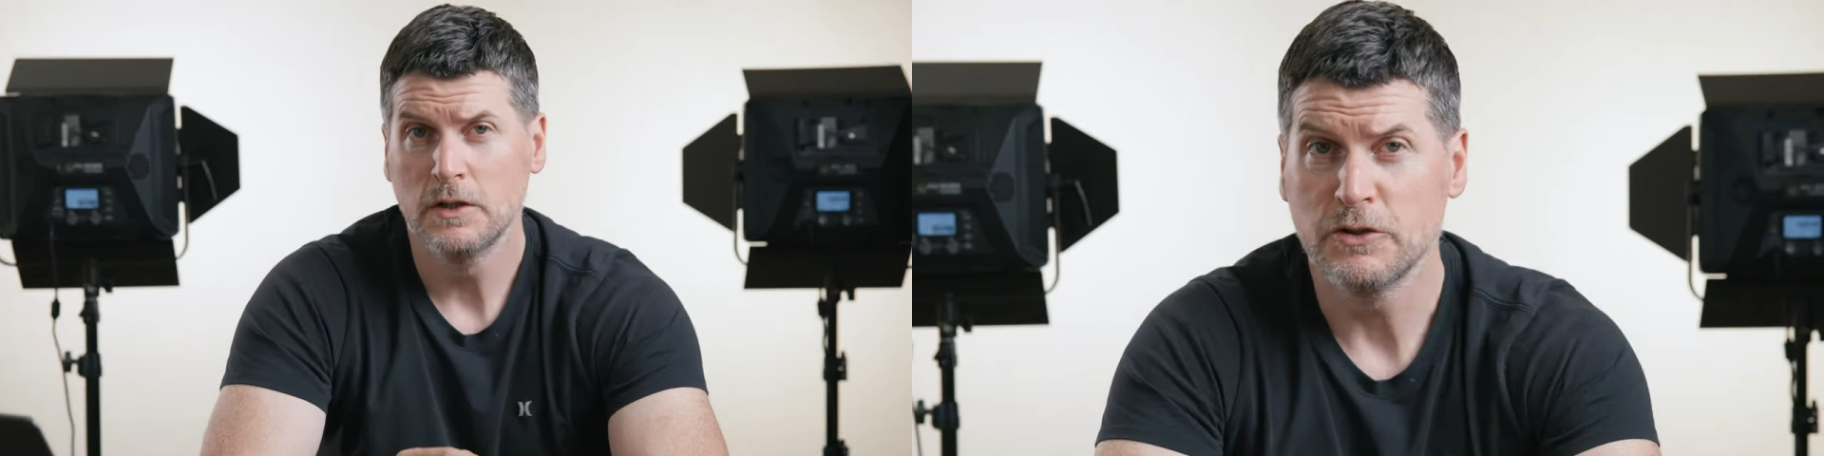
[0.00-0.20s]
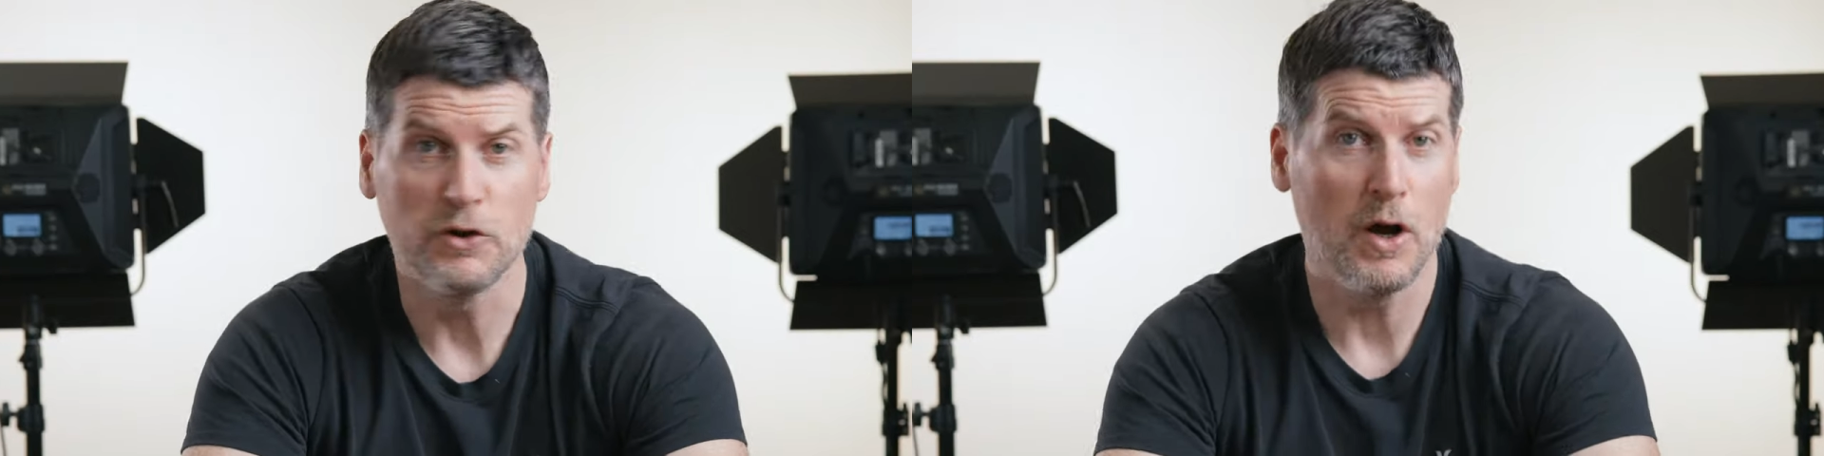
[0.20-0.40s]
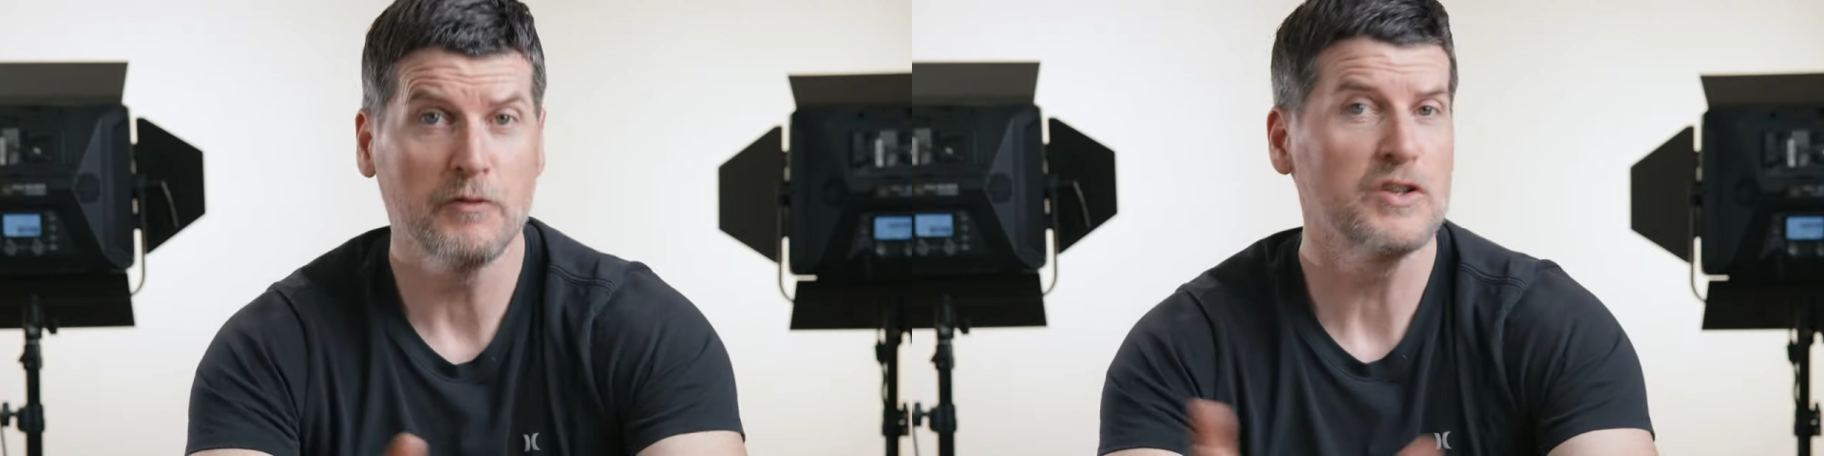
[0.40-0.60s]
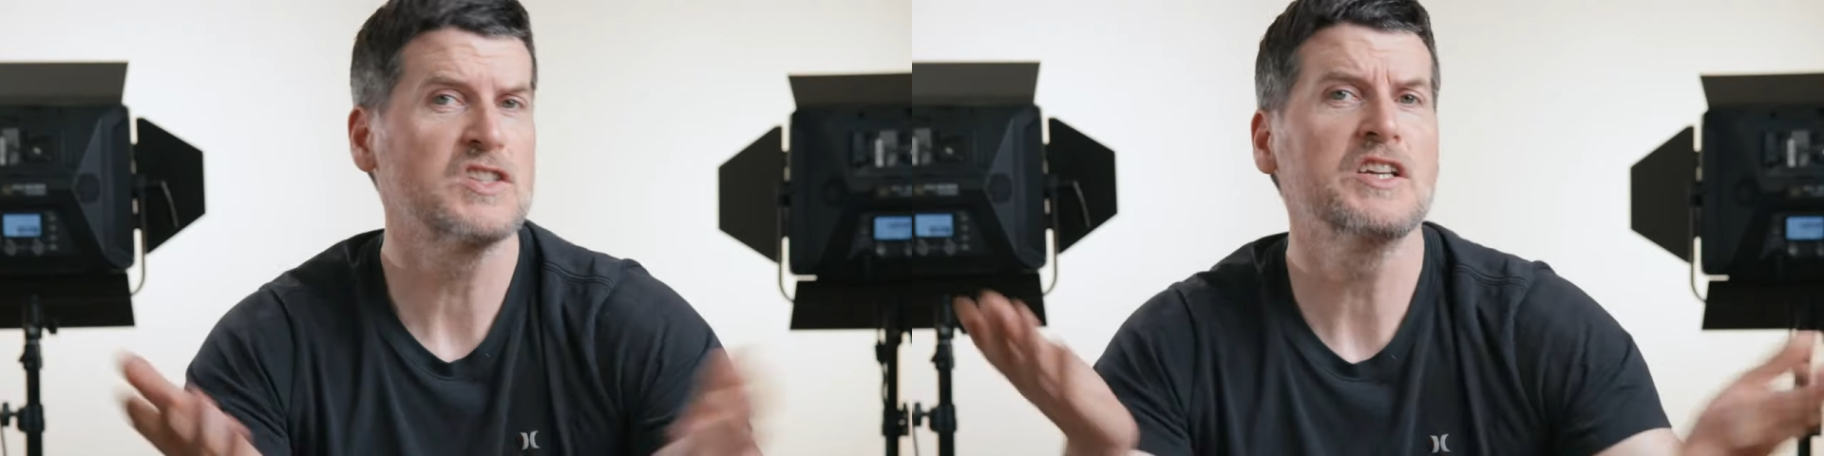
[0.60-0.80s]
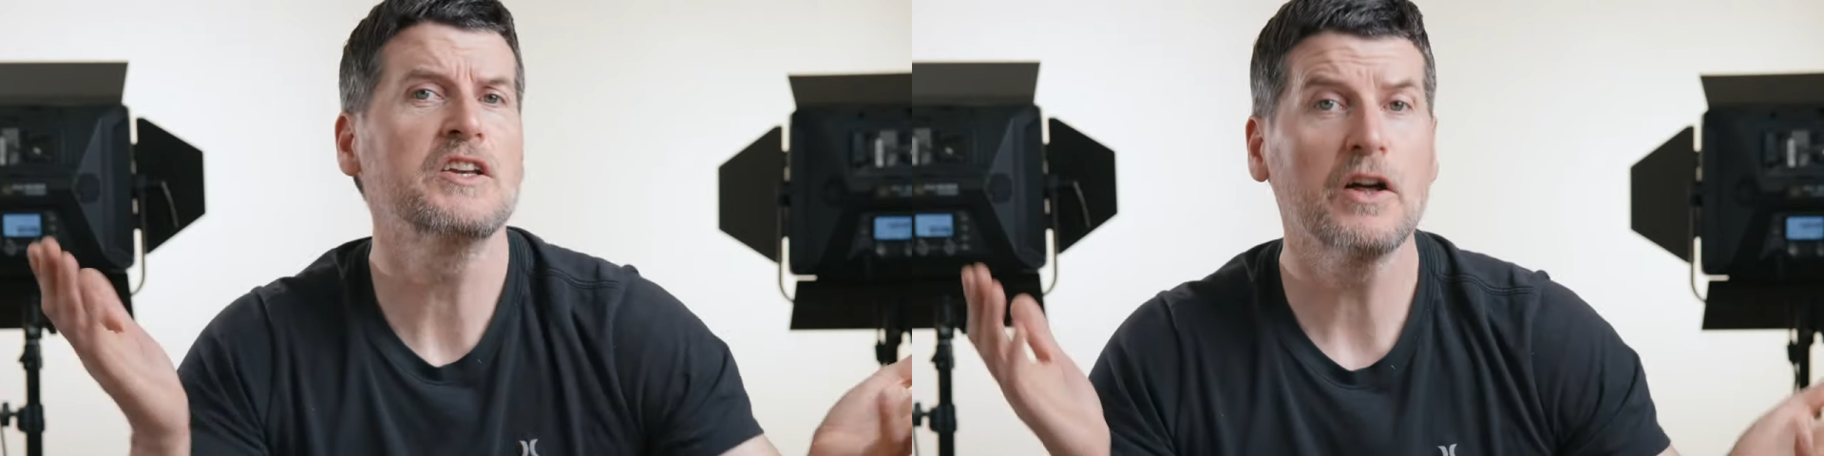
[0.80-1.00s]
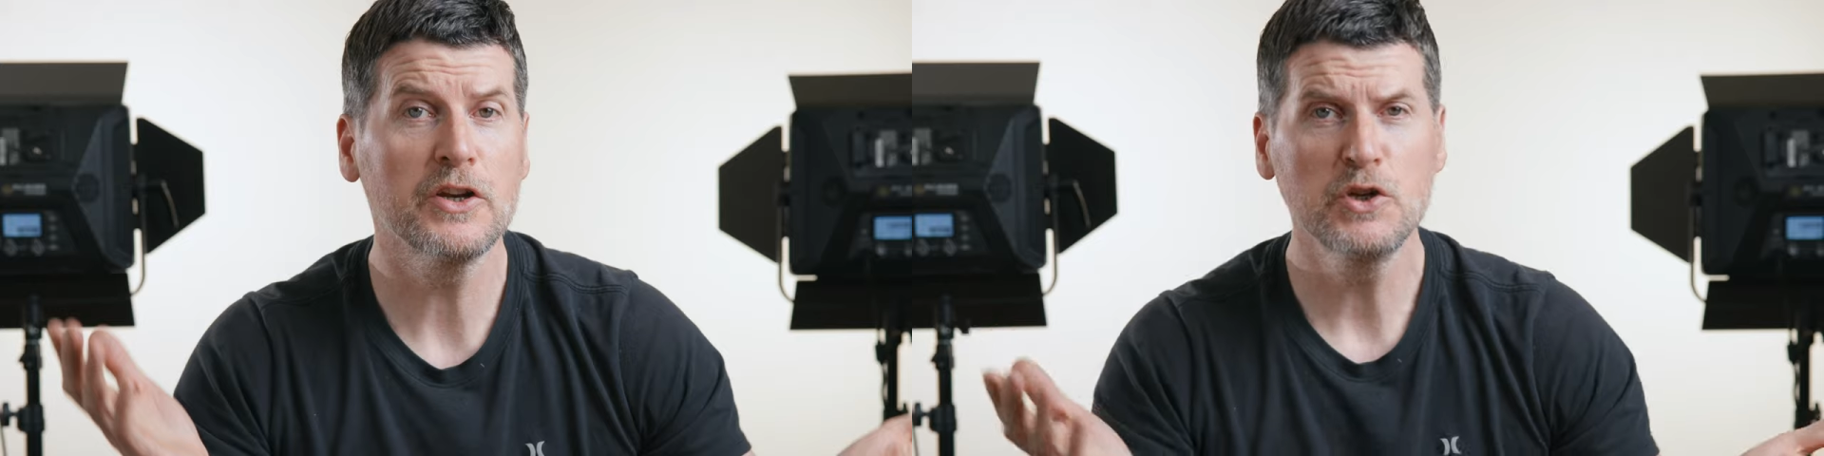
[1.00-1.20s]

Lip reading: you're obviously not a